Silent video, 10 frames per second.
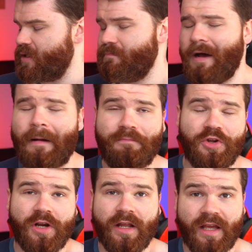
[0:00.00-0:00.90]
but you're
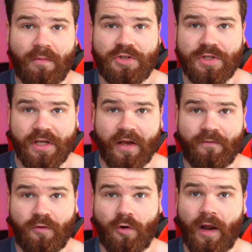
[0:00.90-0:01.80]
going to get what you get
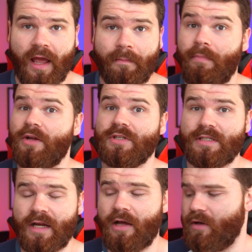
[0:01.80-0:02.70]
for a budget
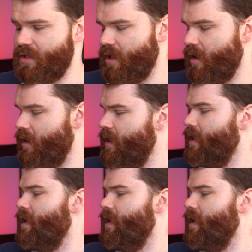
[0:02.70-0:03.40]
style guitar.